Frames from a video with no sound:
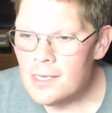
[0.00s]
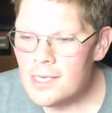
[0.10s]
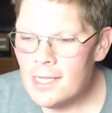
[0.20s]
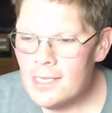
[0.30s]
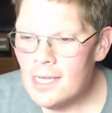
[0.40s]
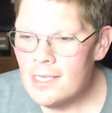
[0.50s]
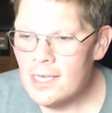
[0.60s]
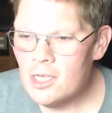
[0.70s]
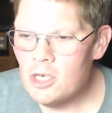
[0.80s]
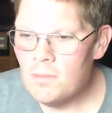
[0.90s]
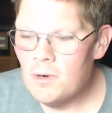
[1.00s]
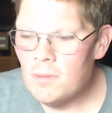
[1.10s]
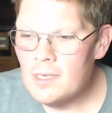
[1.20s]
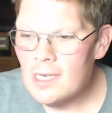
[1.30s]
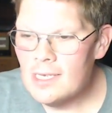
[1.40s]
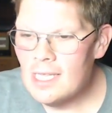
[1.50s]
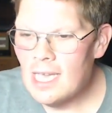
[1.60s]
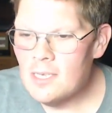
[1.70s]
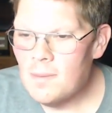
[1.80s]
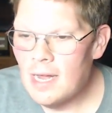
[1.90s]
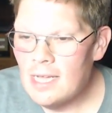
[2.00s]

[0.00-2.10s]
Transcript: Sunsets at Shaboom says, Thanks, Matt.